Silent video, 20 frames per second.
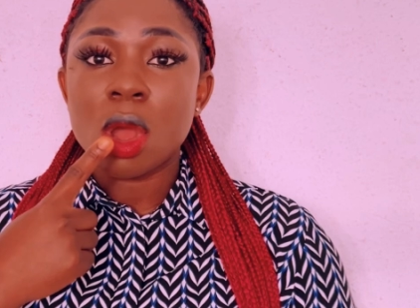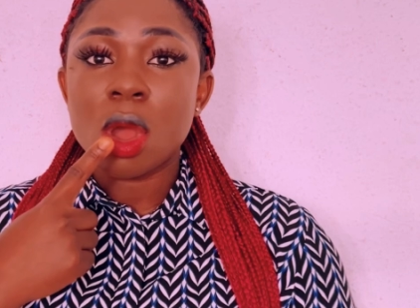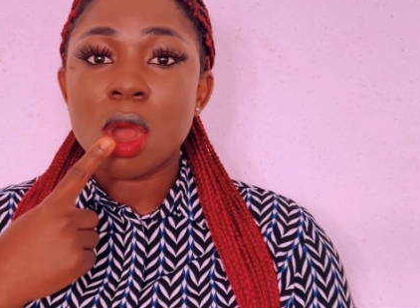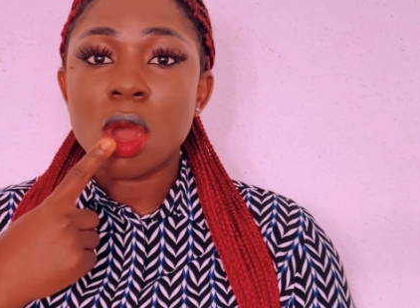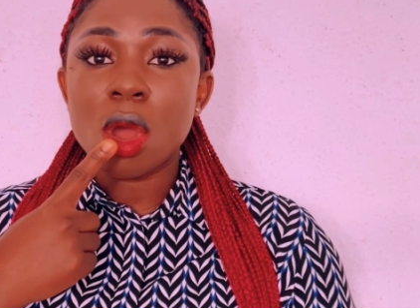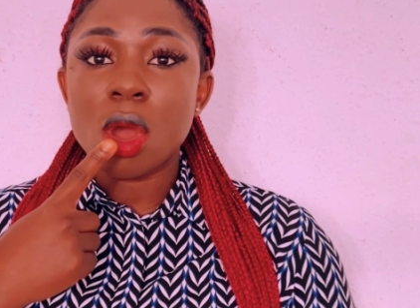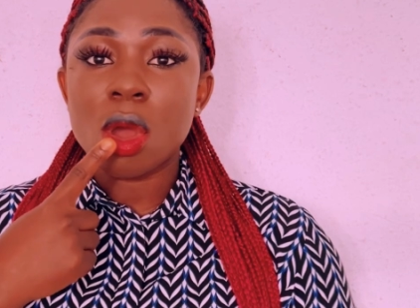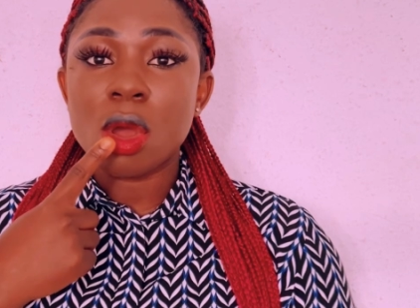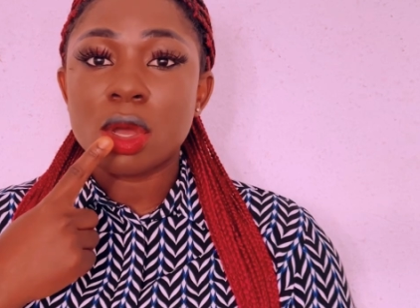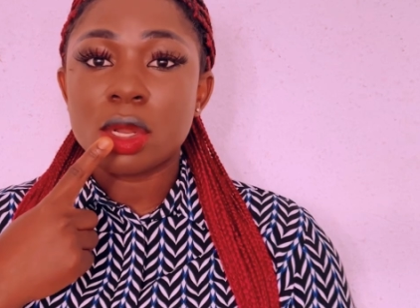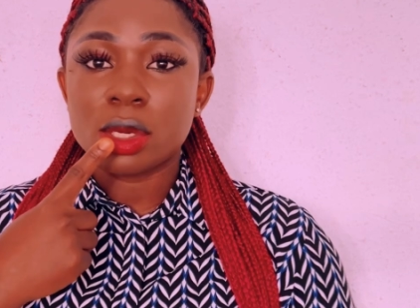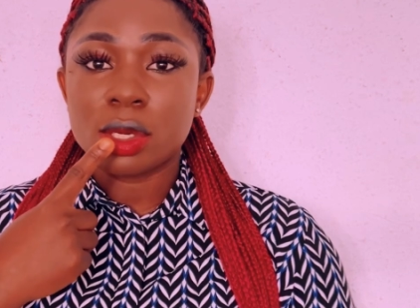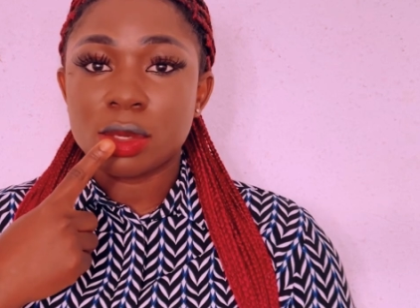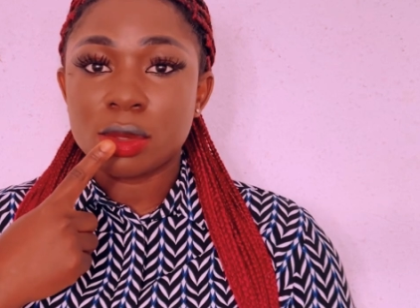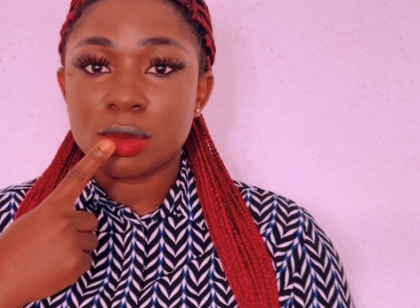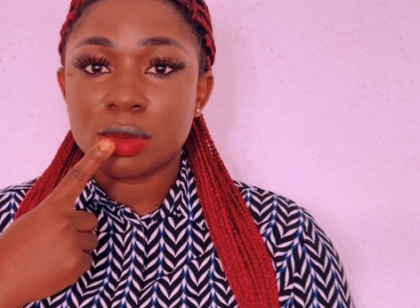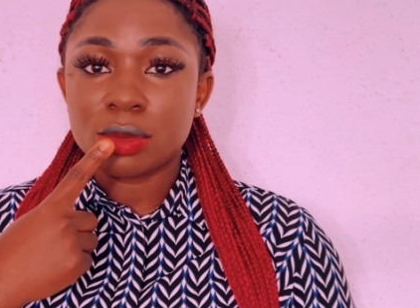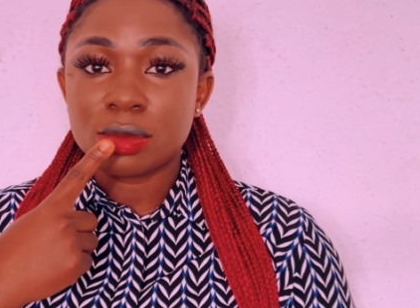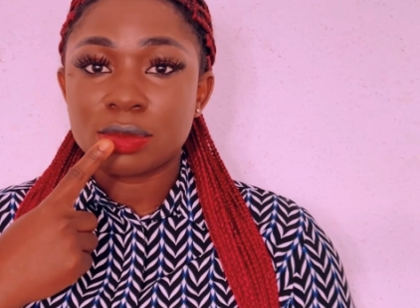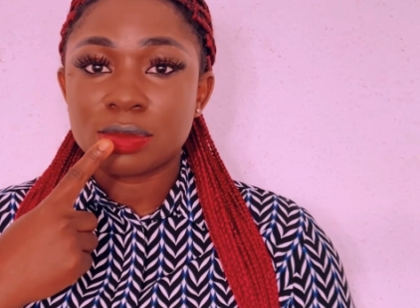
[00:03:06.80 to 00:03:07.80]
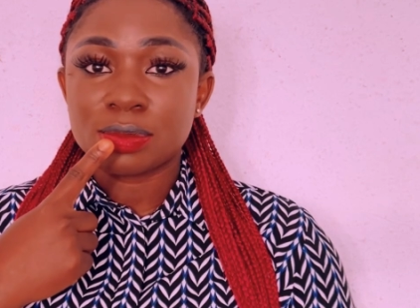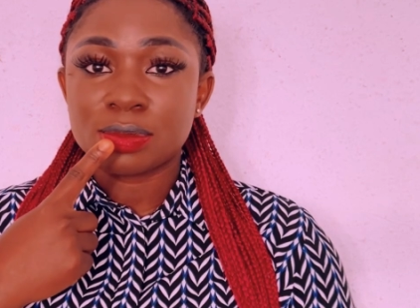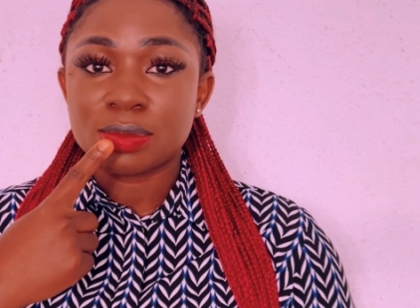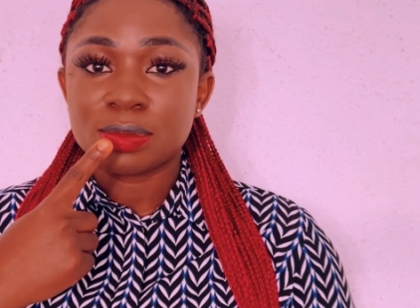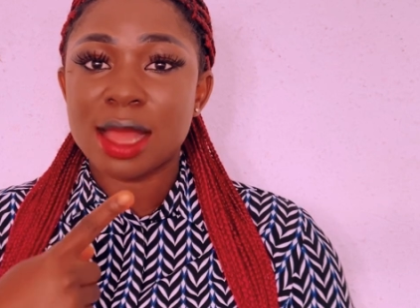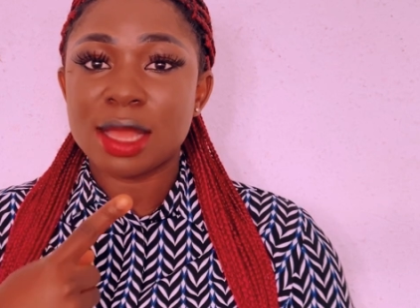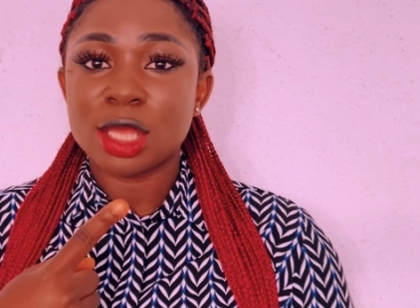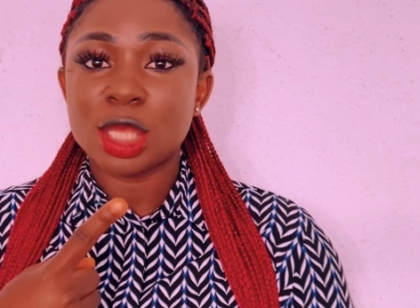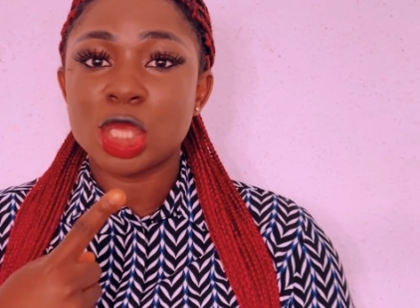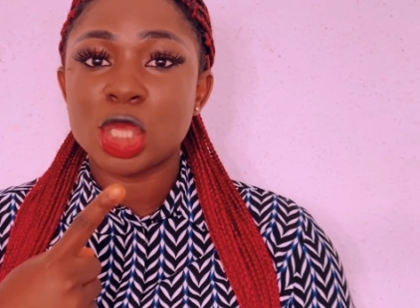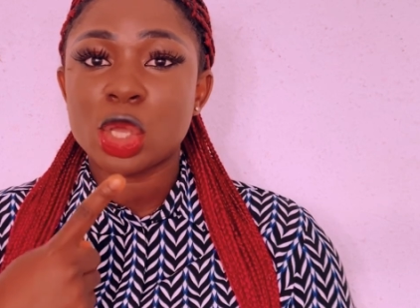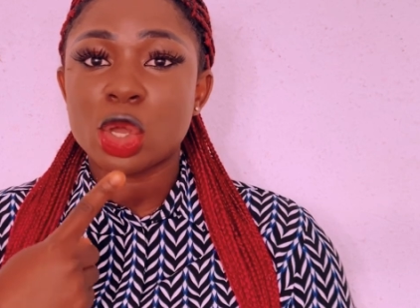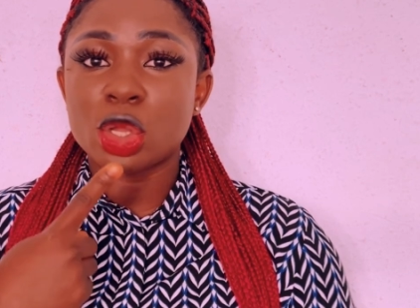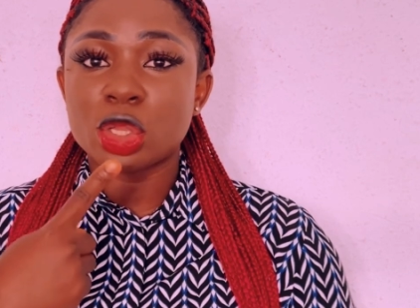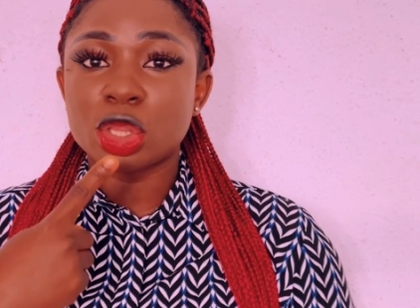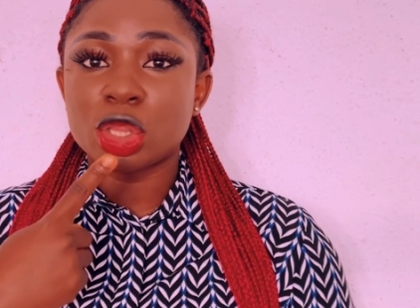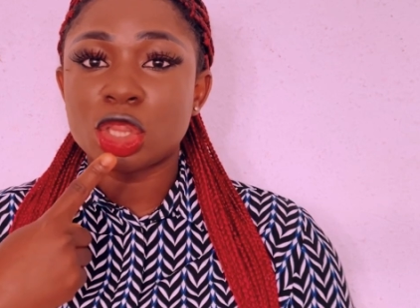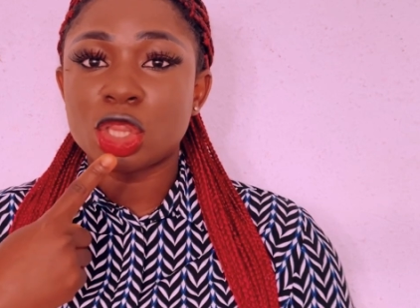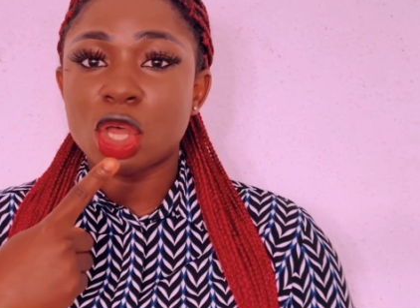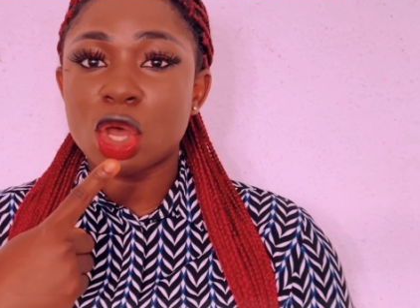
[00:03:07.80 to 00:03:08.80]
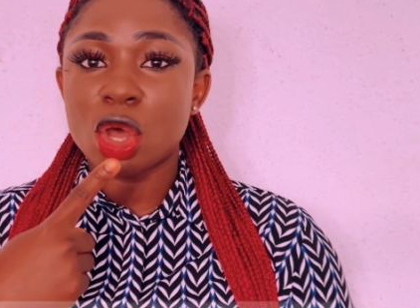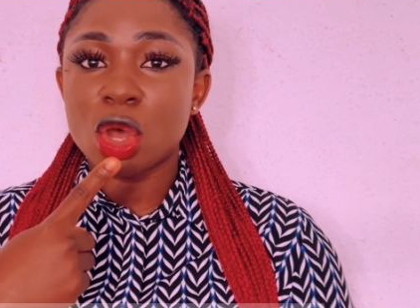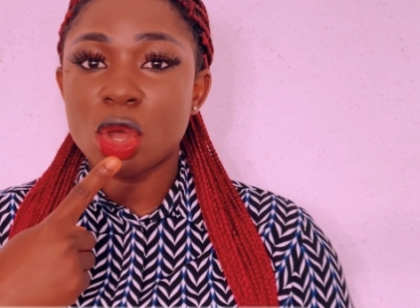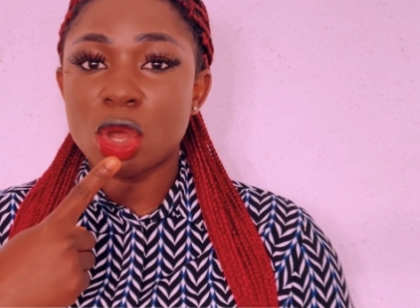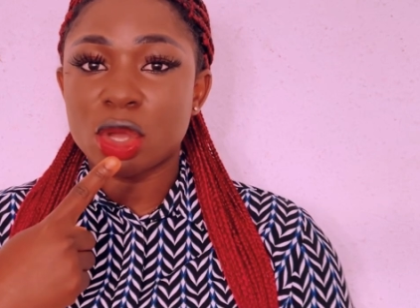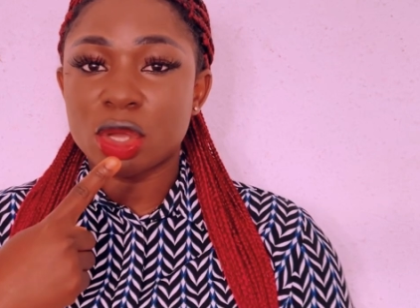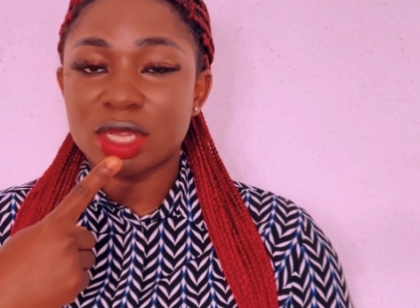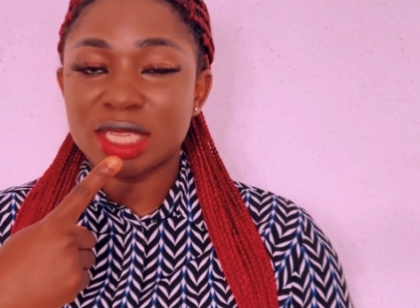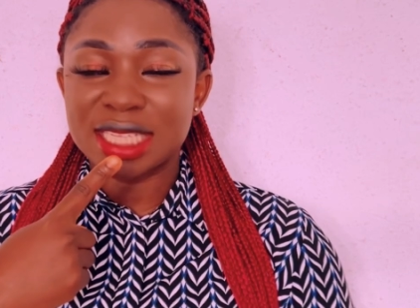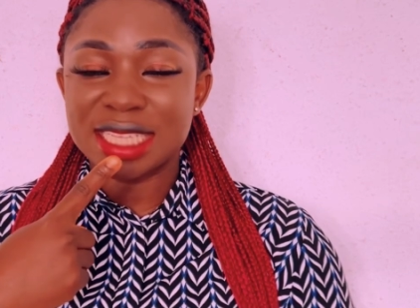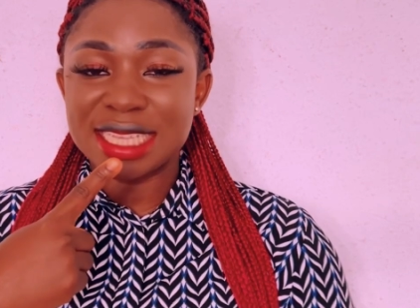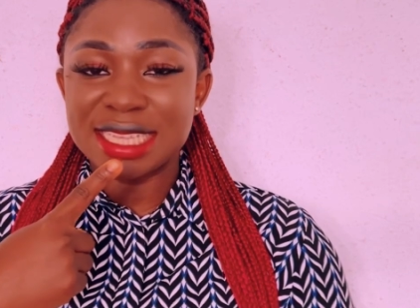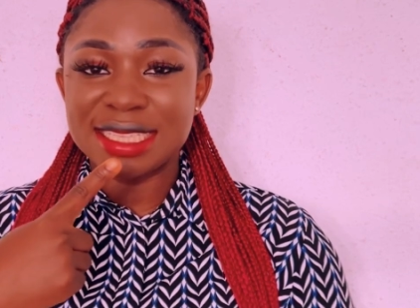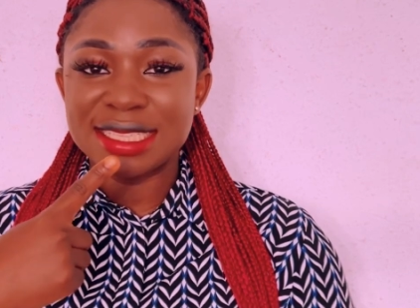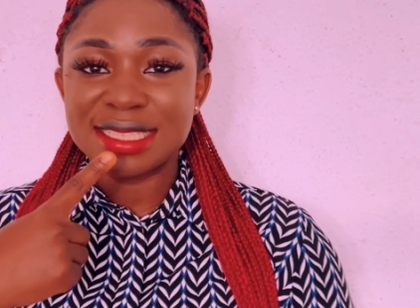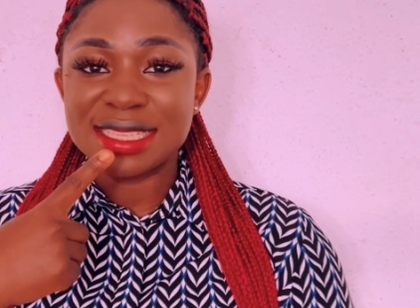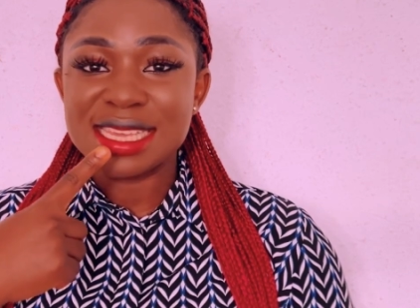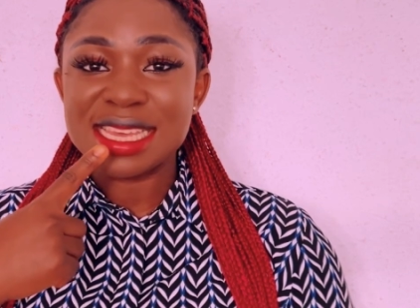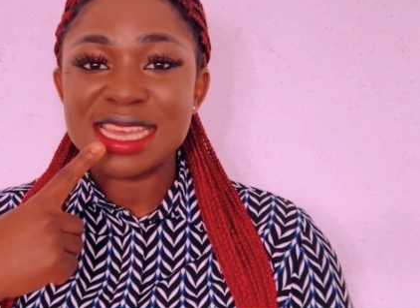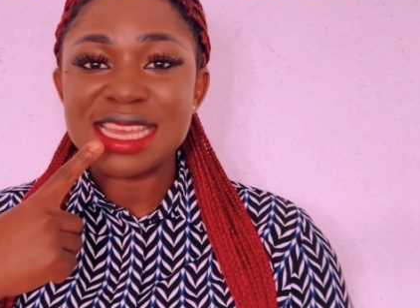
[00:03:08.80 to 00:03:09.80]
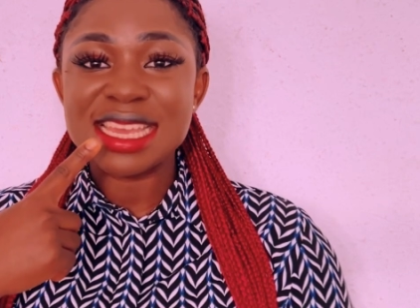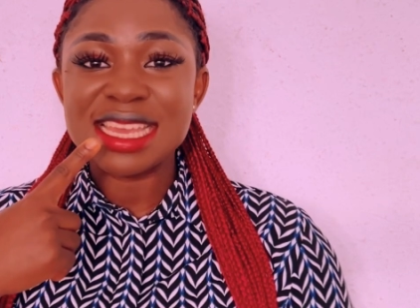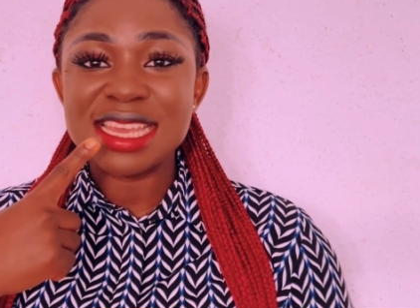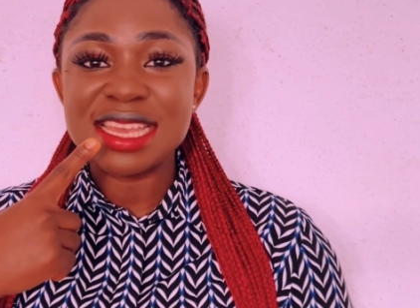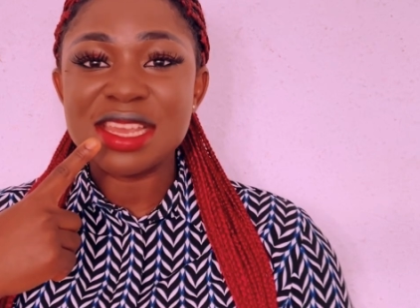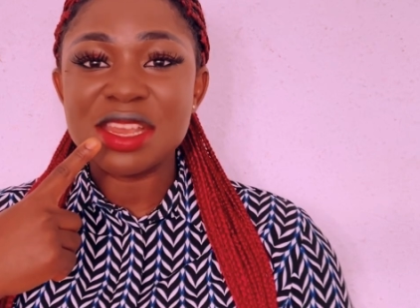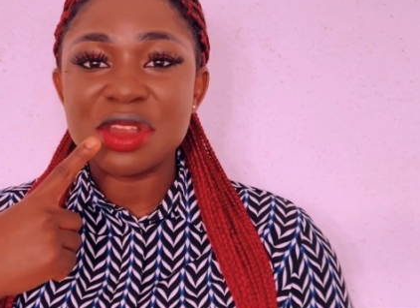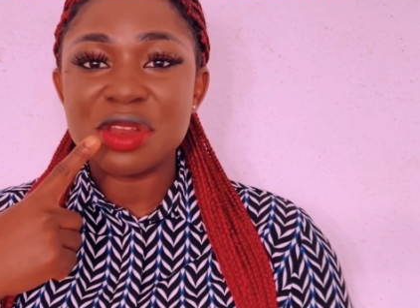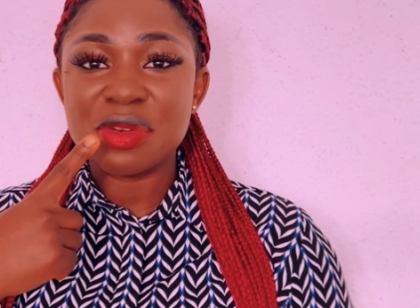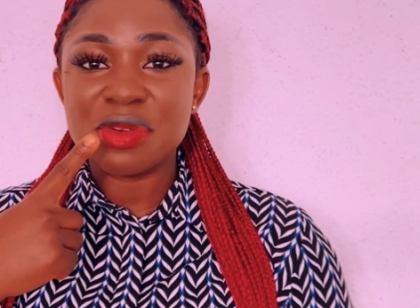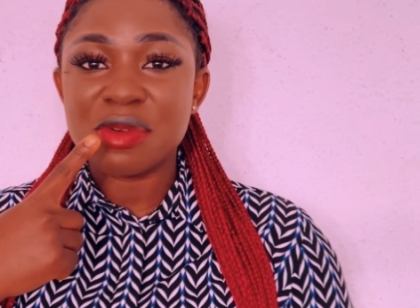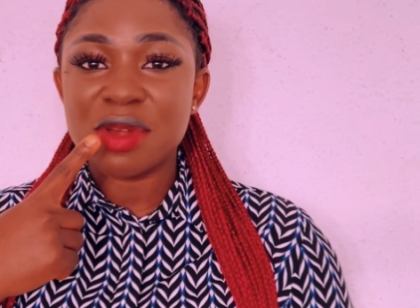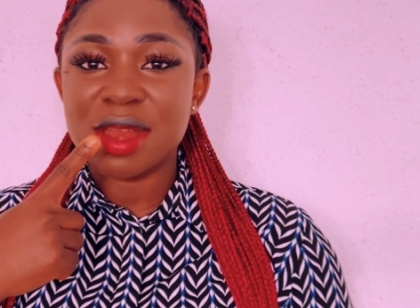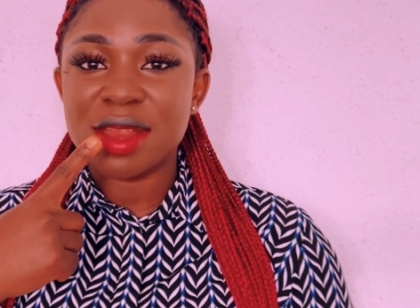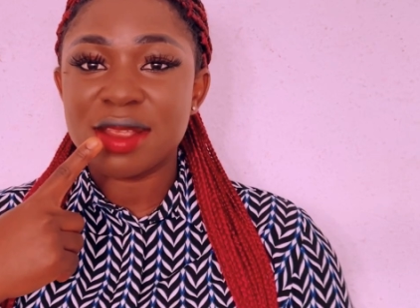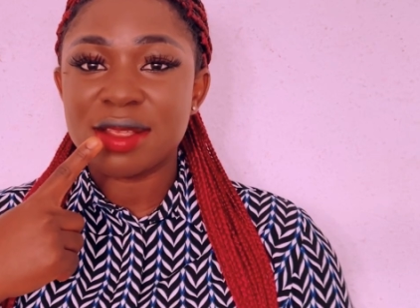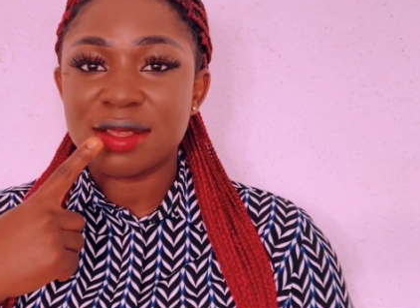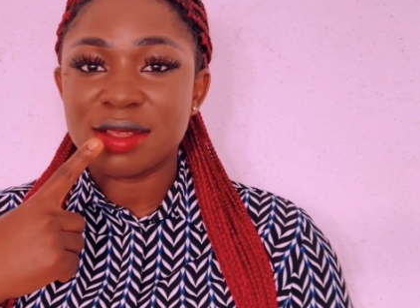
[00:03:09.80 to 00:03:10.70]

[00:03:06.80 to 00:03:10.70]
Onu. Your tongue is ire.